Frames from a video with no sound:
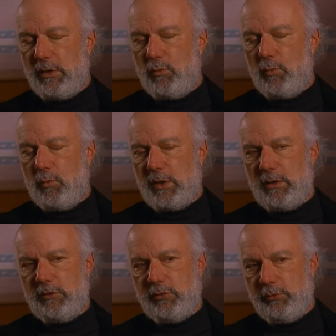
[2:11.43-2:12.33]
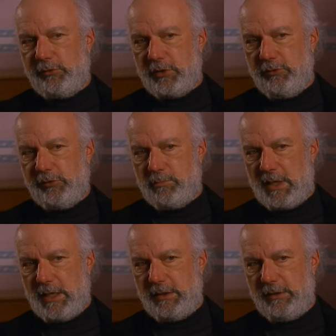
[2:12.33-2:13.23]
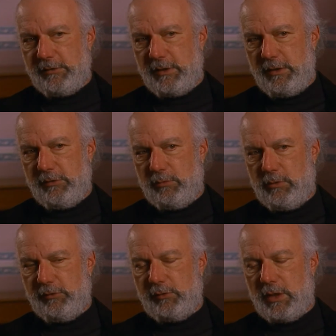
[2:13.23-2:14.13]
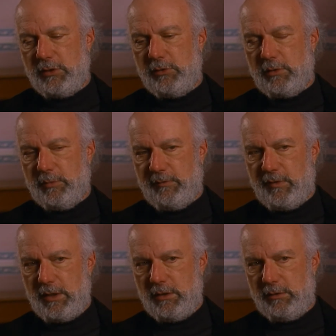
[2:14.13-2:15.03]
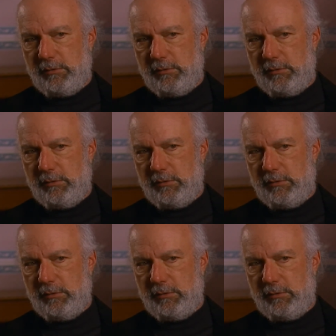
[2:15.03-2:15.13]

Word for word: of the, one of the tools I used to bond these kids was I took them to Vegas.